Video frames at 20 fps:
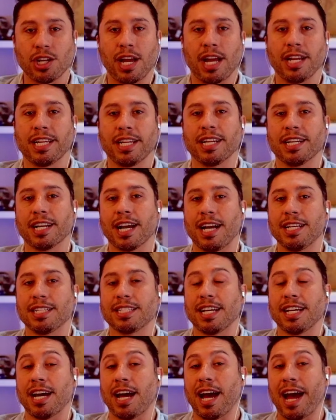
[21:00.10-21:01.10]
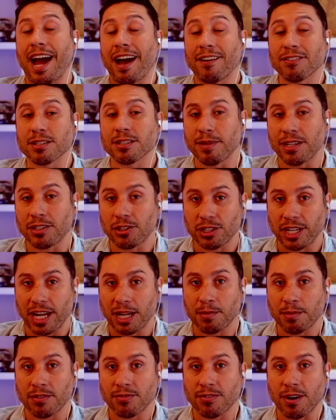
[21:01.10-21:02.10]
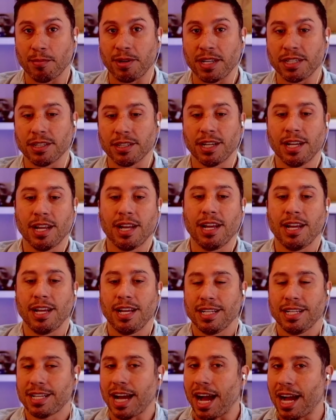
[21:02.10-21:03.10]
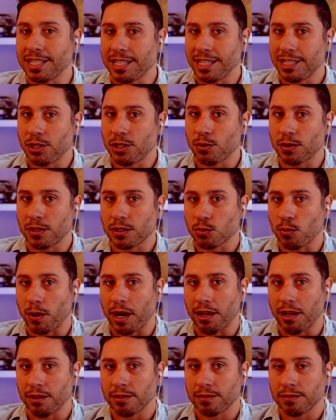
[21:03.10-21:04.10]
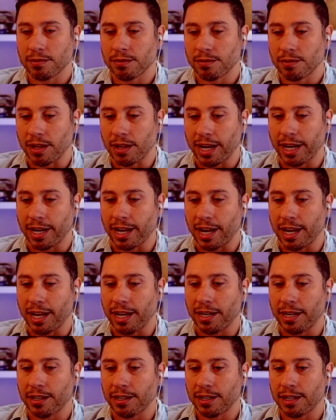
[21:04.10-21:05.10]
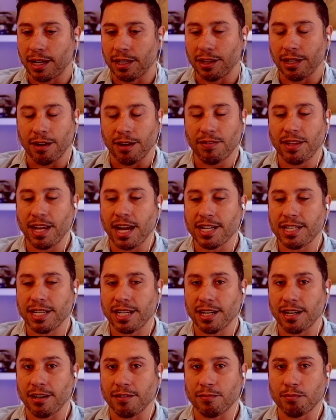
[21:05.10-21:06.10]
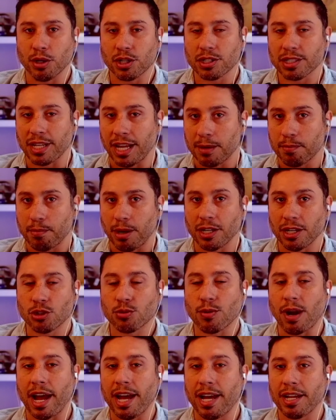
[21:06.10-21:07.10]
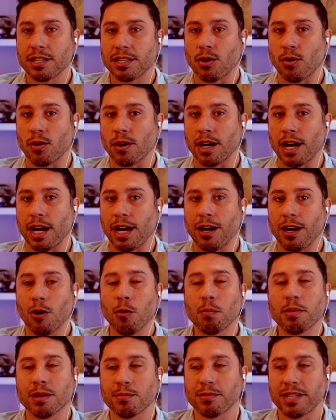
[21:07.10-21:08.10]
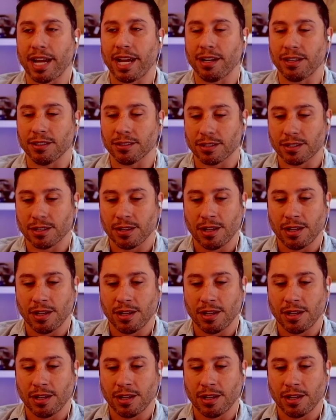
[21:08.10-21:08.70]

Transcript: and get guys to have some entertainment from it ties into it as well. Like I love the idea of books like Punch Riot or Opium Tales,